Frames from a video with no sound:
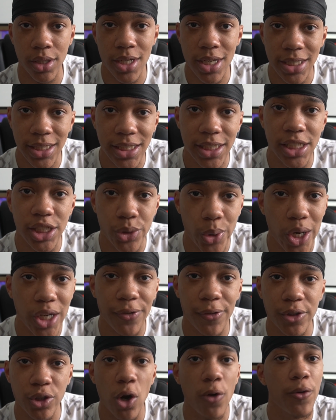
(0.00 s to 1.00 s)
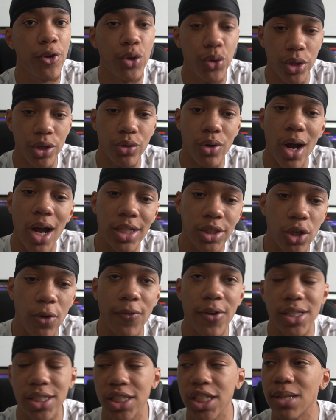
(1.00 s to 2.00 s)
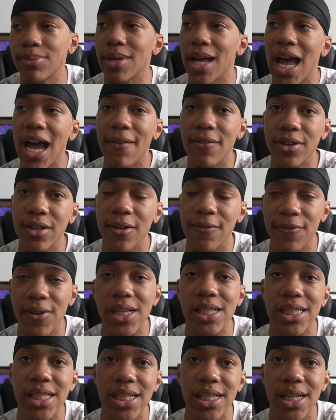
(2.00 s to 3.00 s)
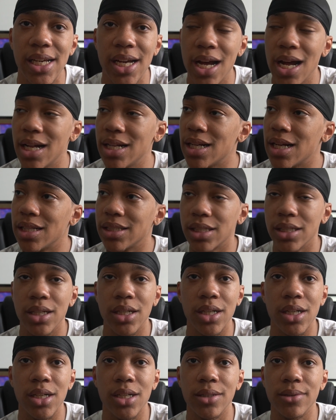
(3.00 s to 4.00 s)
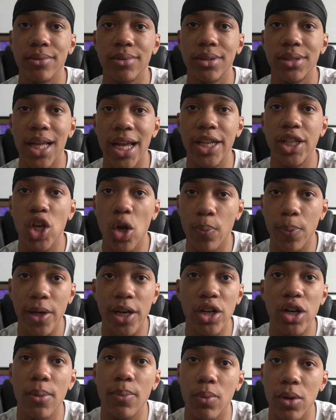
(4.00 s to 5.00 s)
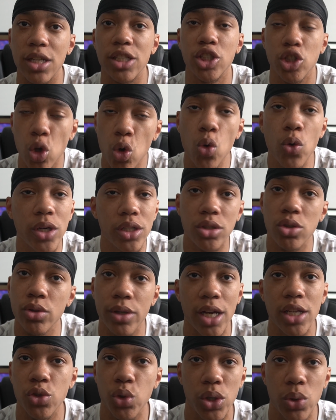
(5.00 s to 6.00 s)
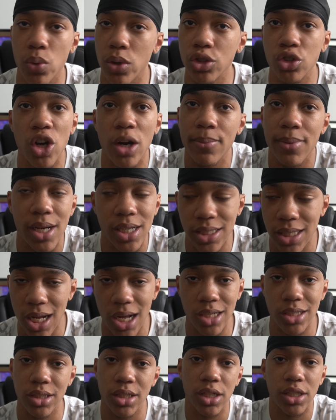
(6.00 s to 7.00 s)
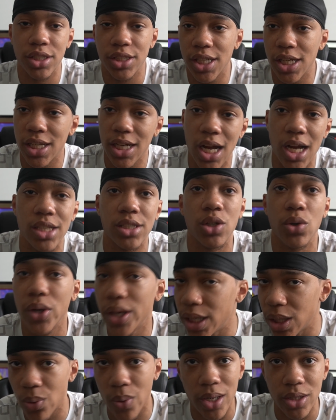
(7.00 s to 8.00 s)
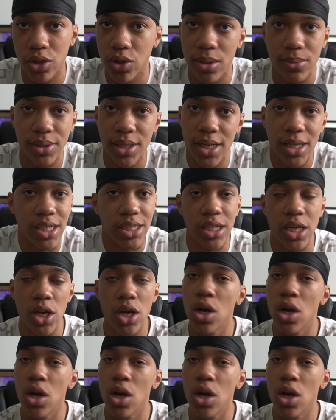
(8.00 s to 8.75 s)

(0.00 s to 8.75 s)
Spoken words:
Since it transfers over, you can grind your VC up to have enough VC to stack your player up as soon as 2K21 drop next gen console. Anyways, you know what I'm saying? Because